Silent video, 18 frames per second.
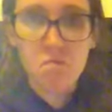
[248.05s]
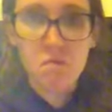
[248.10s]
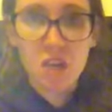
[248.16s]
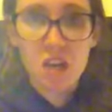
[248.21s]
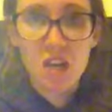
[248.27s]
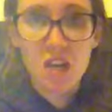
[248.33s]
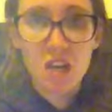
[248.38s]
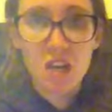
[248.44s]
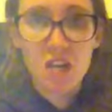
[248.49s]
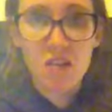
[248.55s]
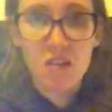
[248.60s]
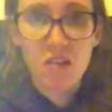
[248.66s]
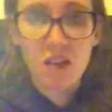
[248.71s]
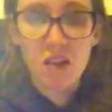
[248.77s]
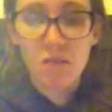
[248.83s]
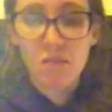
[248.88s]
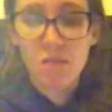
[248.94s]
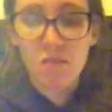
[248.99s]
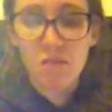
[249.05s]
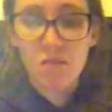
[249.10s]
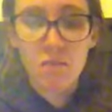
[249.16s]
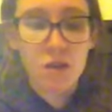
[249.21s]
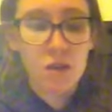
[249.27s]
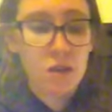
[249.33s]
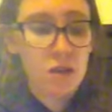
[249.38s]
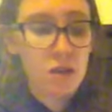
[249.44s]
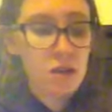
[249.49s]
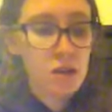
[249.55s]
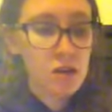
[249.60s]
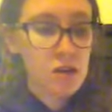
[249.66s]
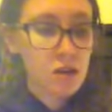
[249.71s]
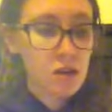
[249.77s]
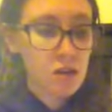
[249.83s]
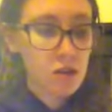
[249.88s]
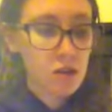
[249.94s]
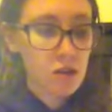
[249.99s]
can handle that.
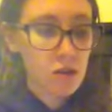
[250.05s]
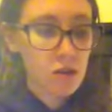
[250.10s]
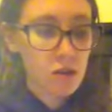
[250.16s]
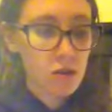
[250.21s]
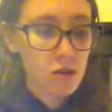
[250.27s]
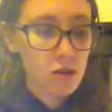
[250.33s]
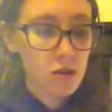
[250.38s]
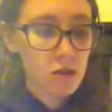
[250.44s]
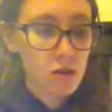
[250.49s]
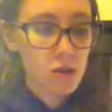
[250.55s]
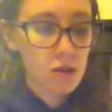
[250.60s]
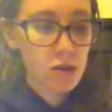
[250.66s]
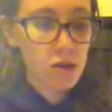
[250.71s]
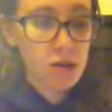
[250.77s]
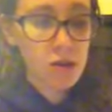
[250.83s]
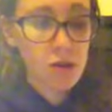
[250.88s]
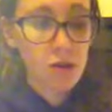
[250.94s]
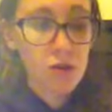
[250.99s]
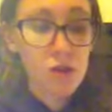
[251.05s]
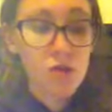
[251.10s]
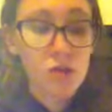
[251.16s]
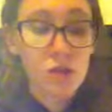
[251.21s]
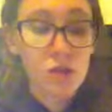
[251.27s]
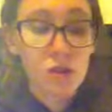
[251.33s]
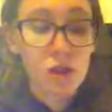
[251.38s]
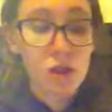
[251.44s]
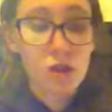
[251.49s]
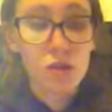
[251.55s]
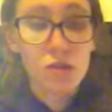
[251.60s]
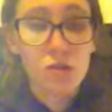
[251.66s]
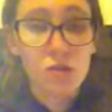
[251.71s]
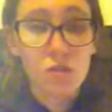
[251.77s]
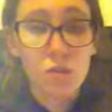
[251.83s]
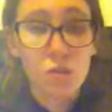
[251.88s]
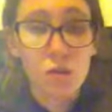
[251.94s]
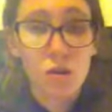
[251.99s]
So, new
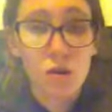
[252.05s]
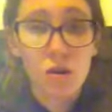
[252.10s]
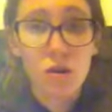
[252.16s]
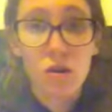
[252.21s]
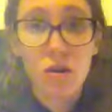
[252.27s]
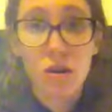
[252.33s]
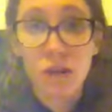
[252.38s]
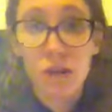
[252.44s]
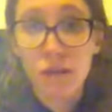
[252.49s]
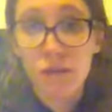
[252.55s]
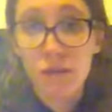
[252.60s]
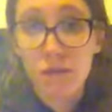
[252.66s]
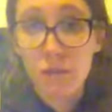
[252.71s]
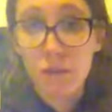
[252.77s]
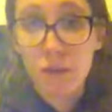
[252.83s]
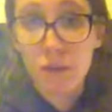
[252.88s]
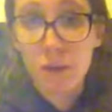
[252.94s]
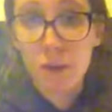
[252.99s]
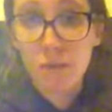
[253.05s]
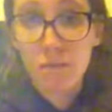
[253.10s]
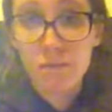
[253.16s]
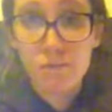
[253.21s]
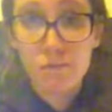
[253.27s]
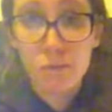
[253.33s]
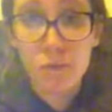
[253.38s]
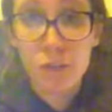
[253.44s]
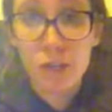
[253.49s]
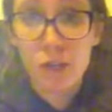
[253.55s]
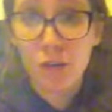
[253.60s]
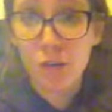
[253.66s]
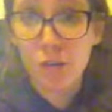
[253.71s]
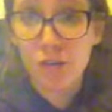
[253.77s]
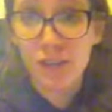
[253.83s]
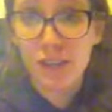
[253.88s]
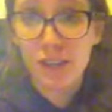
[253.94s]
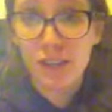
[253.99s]
starts were the gift from my mom, which I
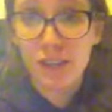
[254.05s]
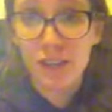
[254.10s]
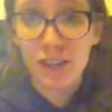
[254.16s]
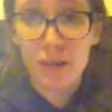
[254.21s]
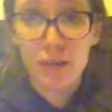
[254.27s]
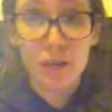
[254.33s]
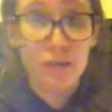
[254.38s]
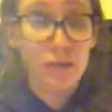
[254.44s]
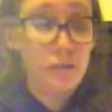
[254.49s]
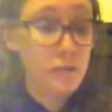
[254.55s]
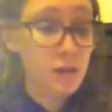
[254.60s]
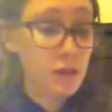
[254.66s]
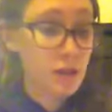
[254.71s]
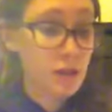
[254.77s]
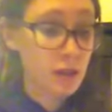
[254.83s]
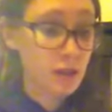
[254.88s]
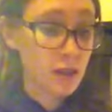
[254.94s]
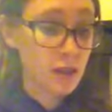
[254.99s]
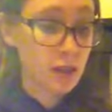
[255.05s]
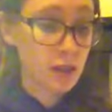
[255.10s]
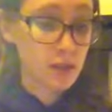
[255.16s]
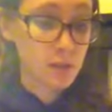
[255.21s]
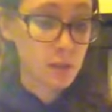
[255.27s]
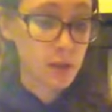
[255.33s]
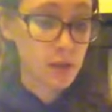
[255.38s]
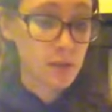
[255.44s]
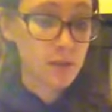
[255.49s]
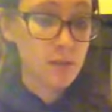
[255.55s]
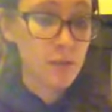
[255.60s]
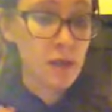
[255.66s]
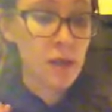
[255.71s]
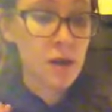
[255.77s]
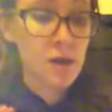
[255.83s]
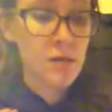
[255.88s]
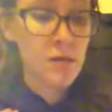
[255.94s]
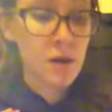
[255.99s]
almost said out loud. That was bad.
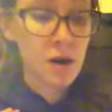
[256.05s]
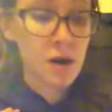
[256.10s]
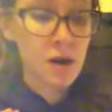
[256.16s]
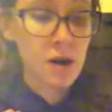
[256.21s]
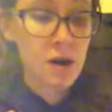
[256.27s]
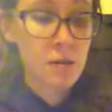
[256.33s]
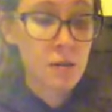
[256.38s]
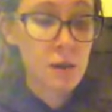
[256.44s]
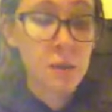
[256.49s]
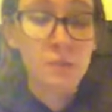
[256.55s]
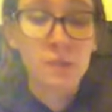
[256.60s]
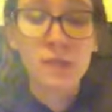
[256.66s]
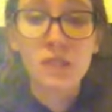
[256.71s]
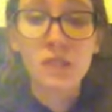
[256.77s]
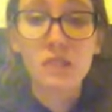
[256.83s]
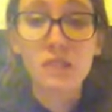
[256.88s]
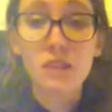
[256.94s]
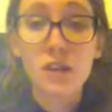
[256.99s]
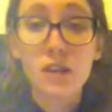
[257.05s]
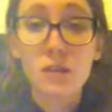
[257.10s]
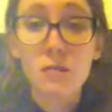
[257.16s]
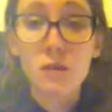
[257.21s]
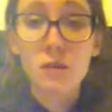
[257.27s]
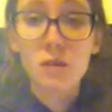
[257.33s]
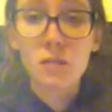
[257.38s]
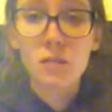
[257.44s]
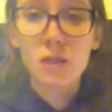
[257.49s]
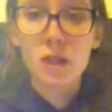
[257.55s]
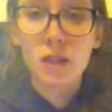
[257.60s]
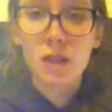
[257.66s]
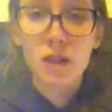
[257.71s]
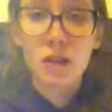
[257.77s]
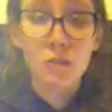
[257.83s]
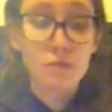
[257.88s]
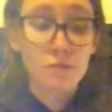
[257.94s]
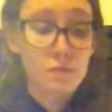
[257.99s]
My Bliss Fairy
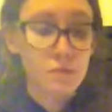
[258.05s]
Mirabilia.